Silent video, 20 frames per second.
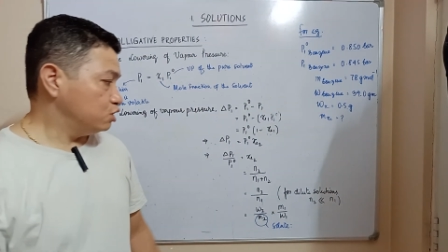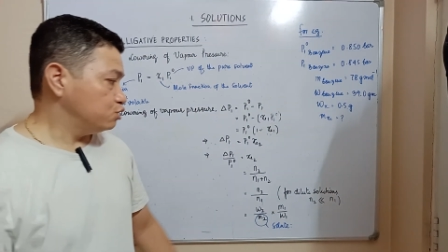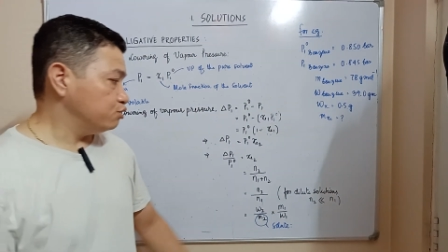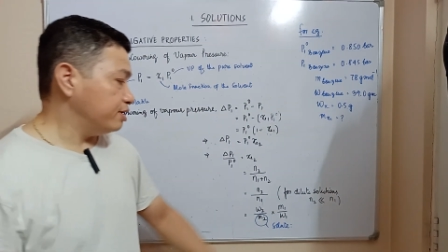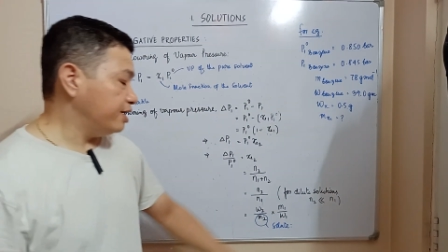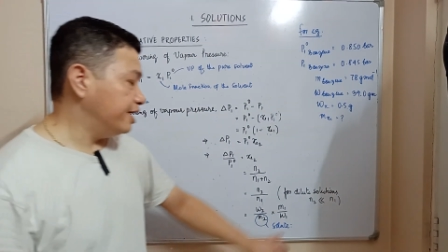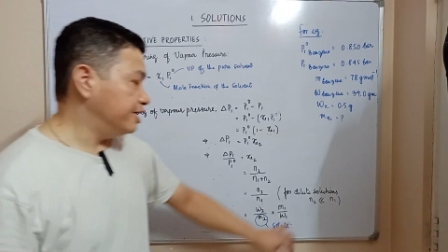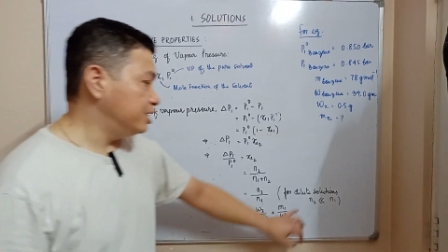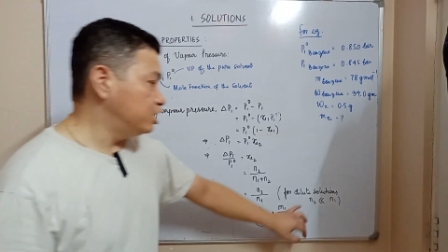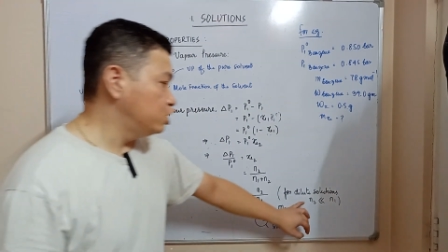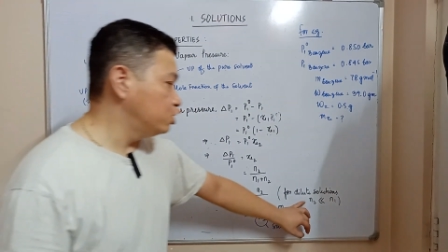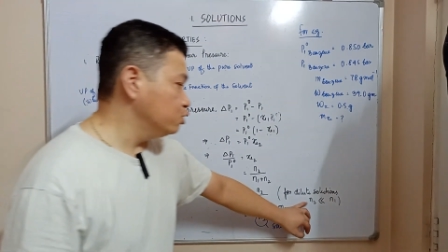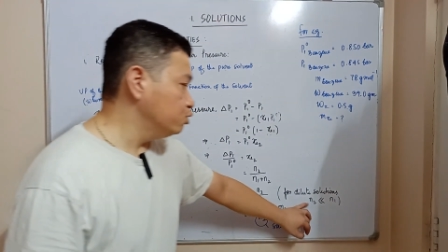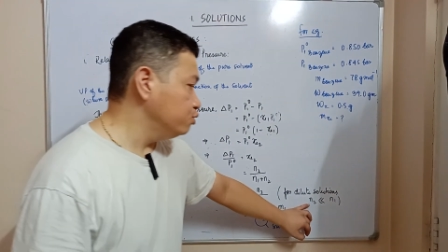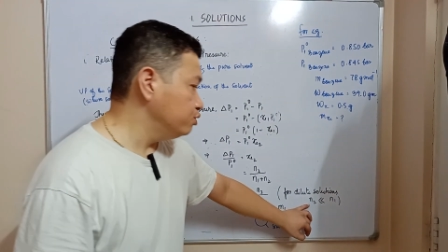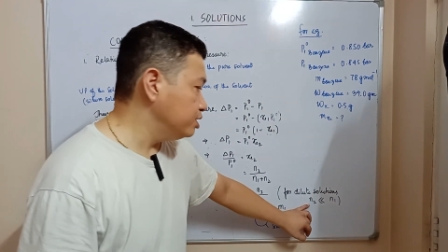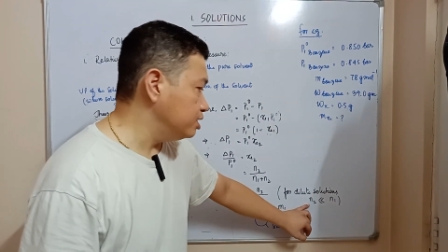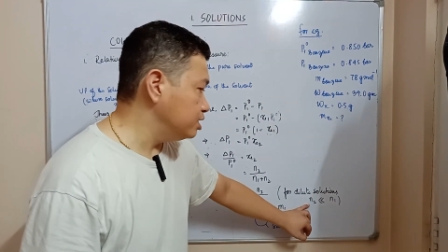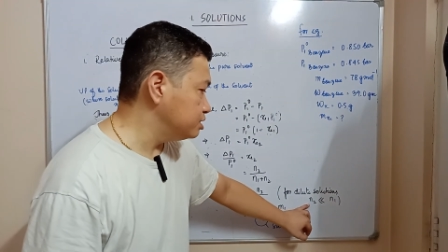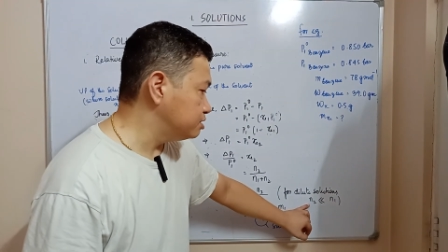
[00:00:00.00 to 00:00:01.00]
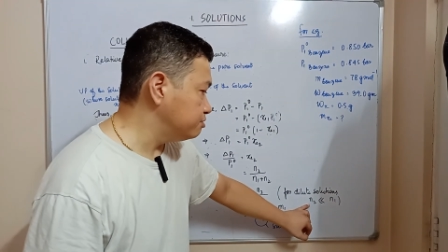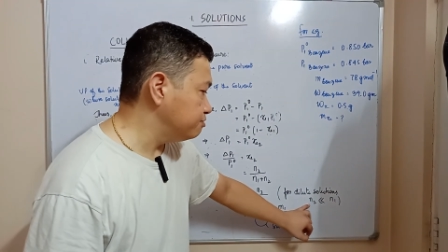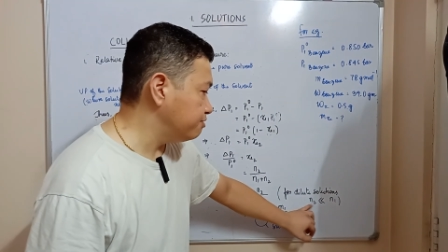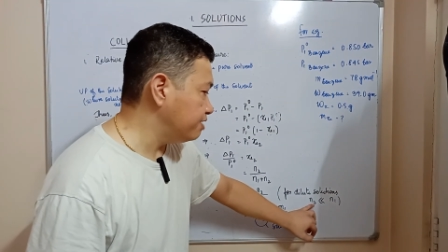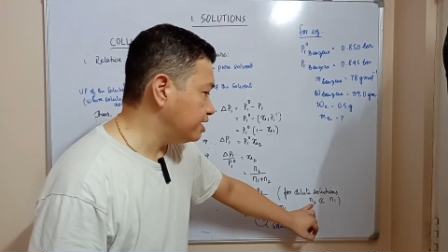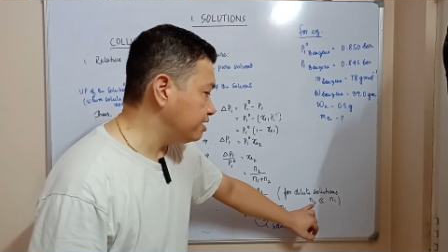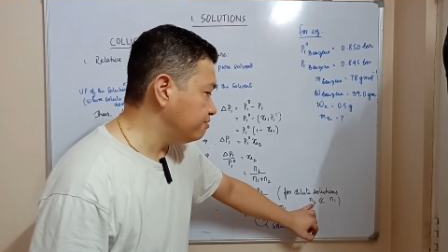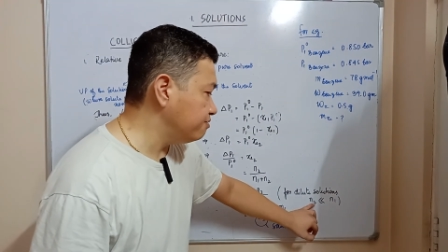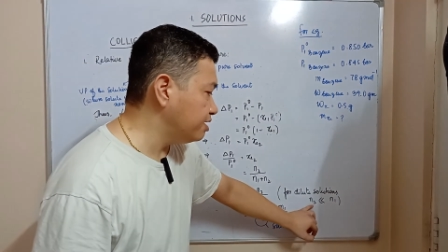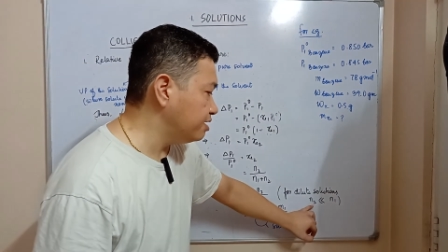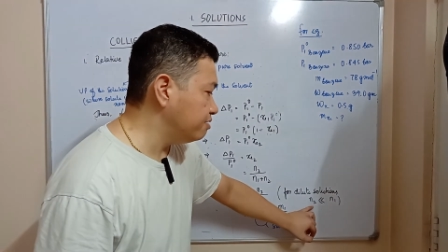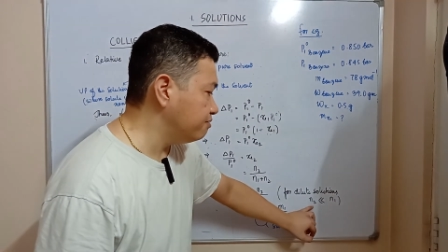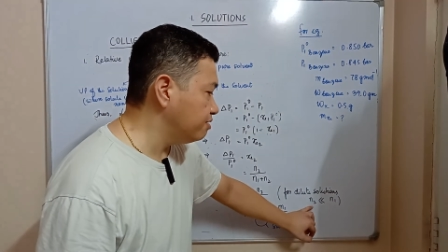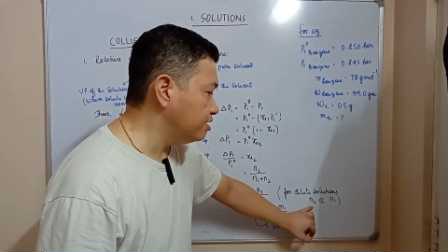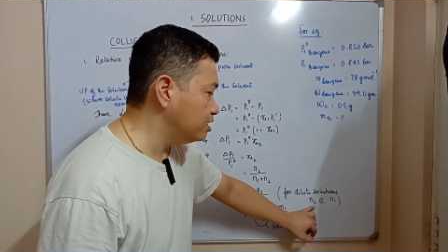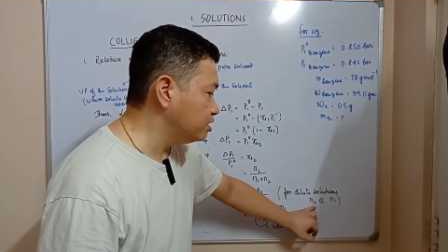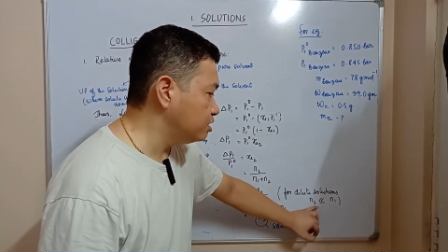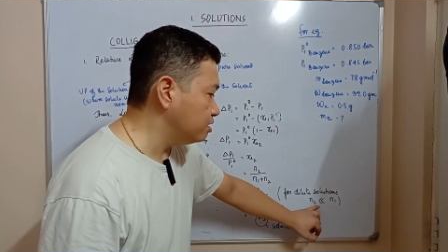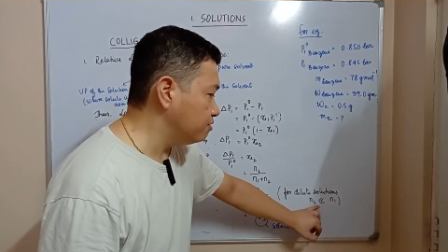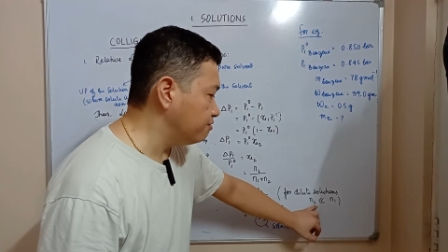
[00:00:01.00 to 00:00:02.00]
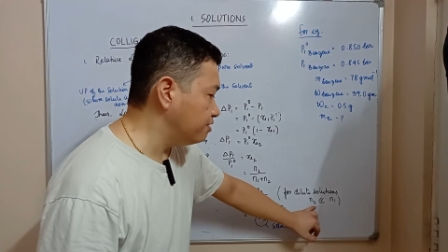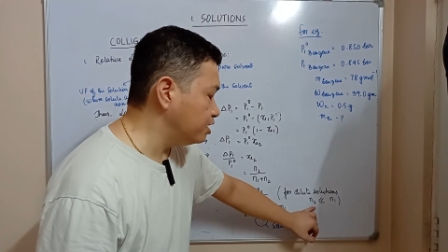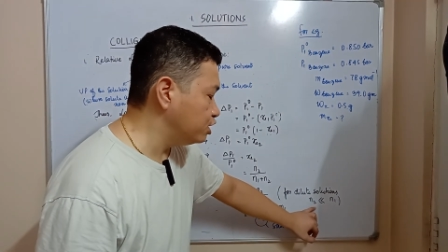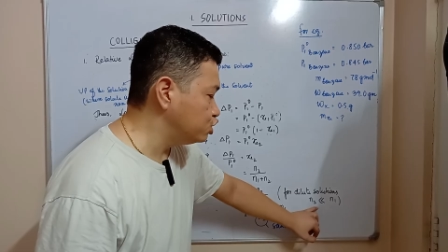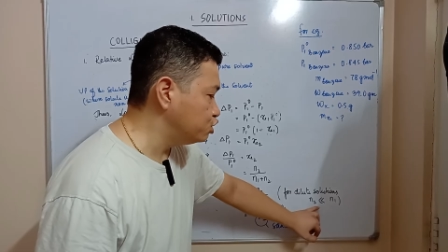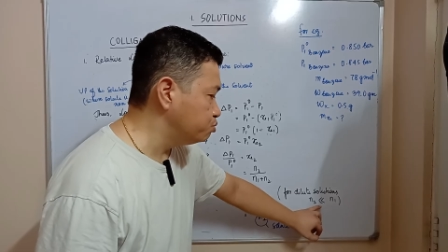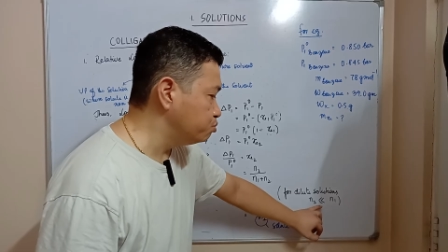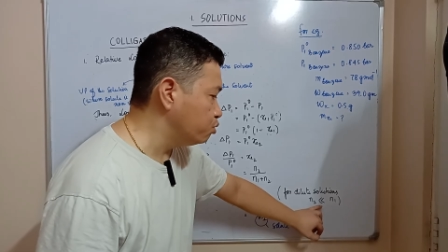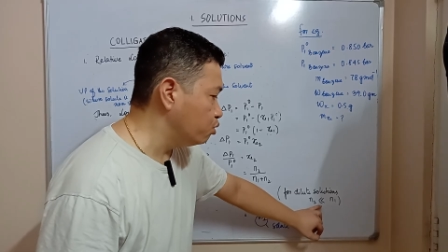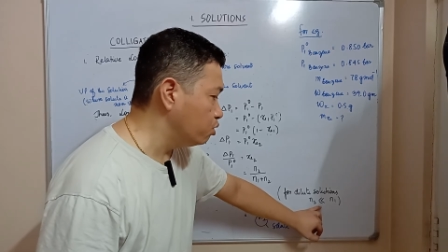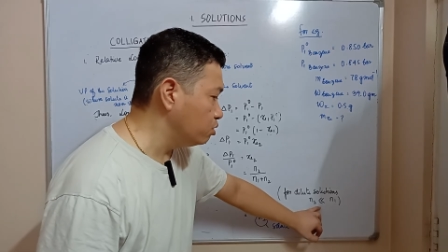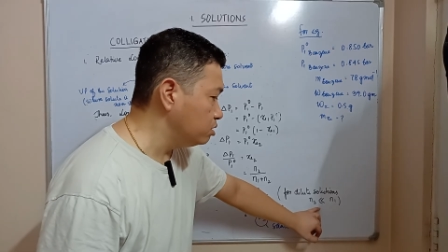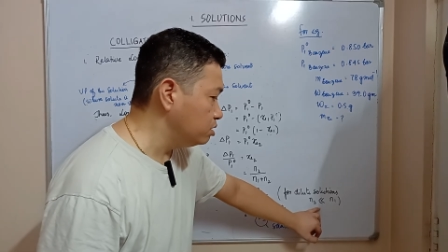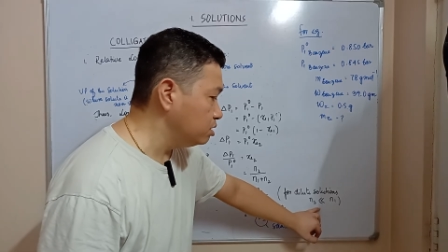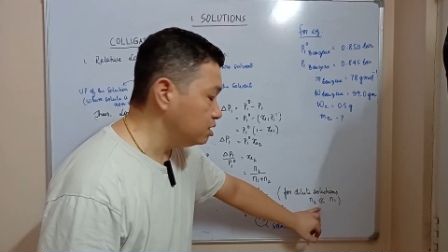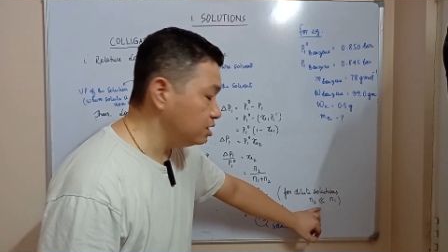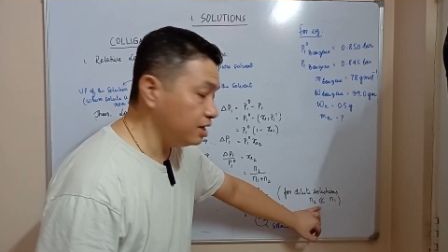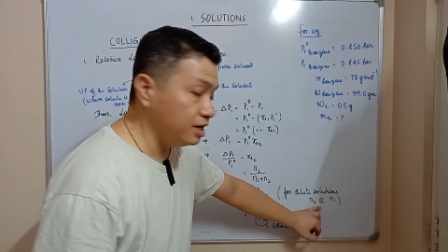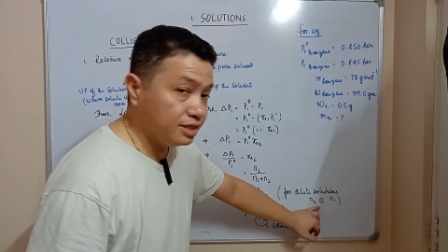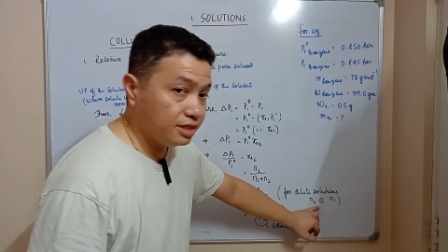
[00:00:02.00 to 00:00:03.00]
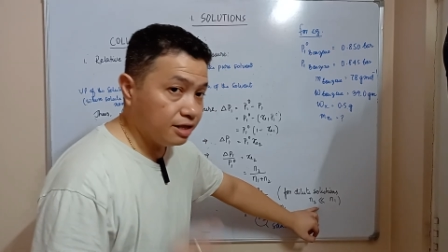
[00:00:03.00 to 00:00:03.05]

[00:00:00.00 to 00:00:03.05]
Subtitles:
So N2 is very small